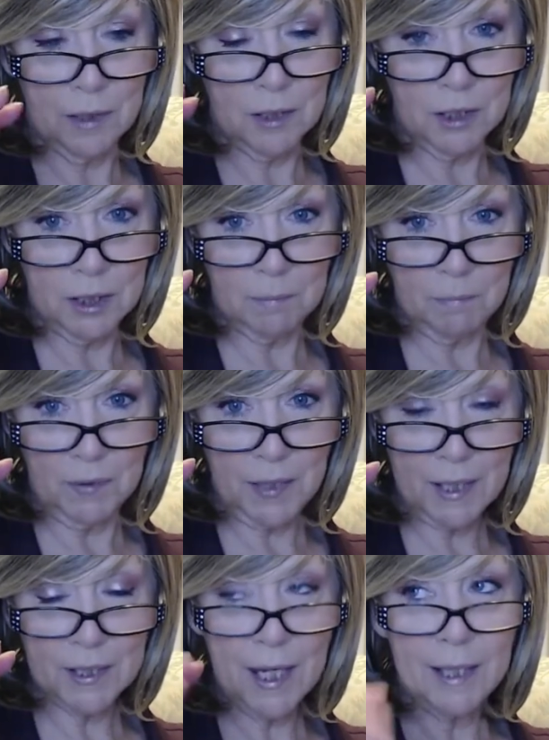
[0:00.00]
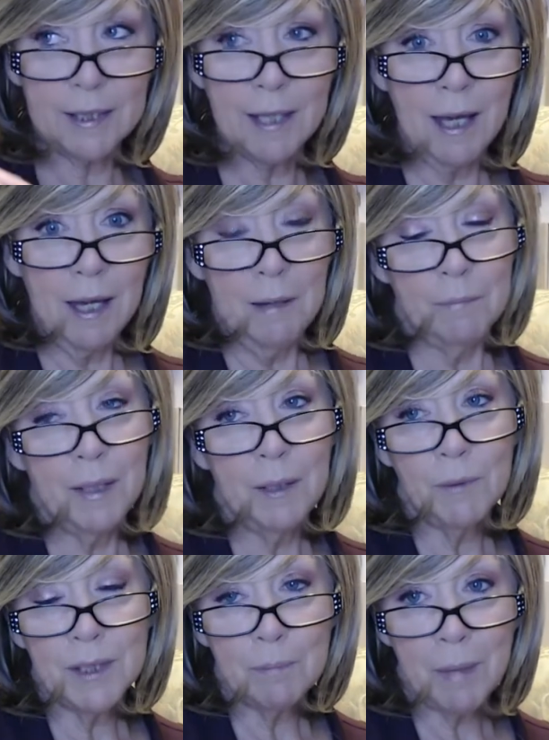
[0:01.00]
just about that size, but
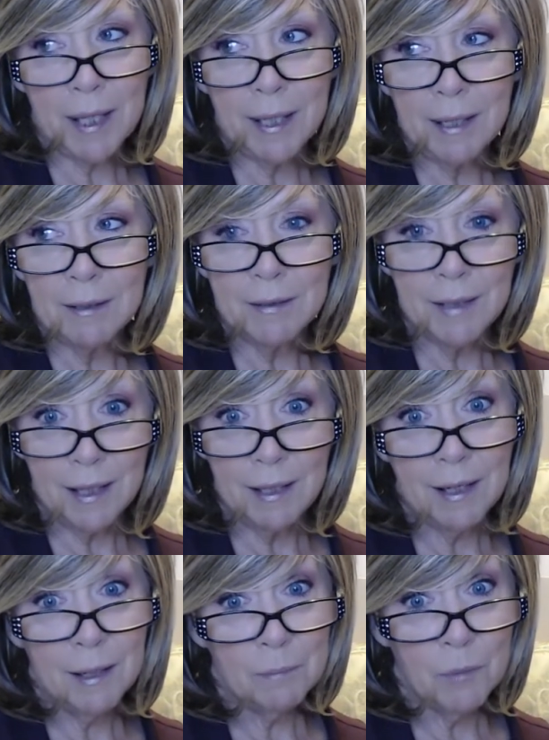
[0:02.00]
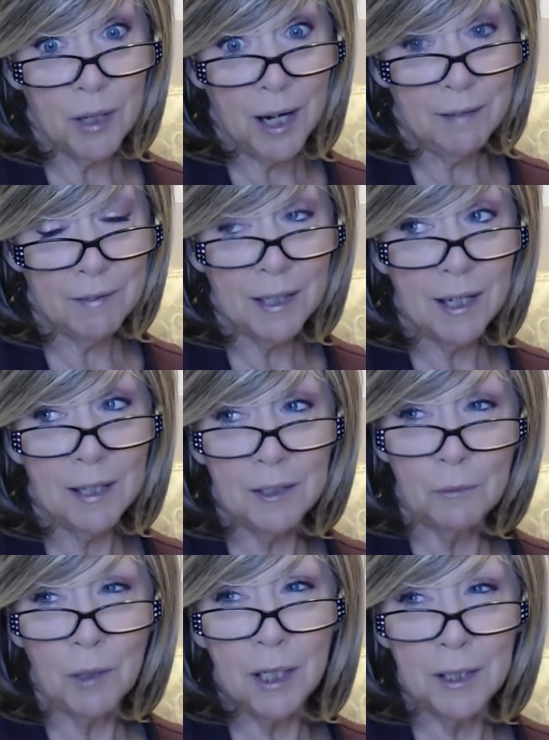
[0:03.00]
it was bacon, and it had more
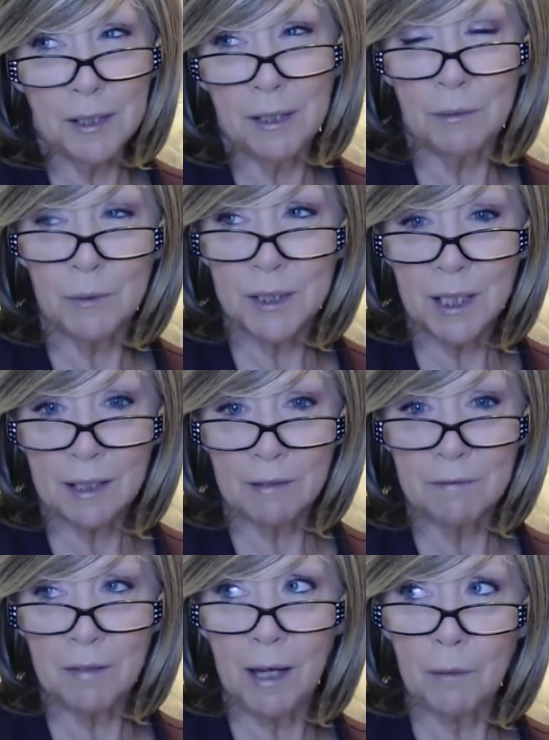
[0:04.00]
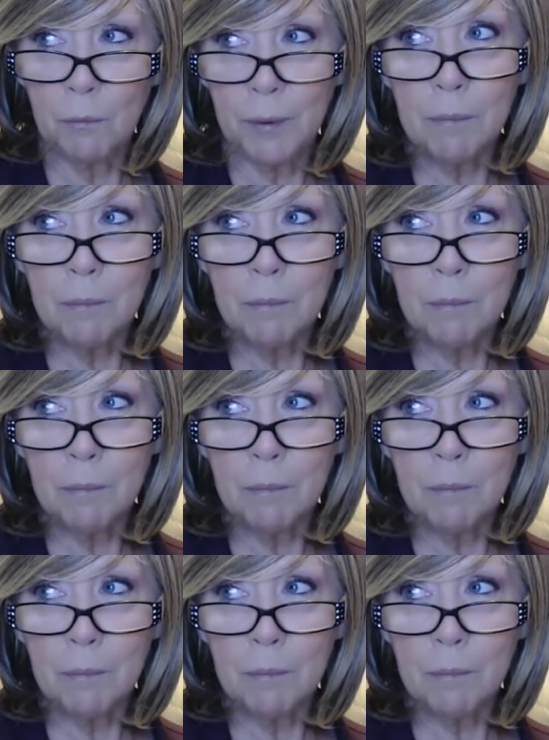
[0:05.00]
avocado on it, and it was like a flat wheat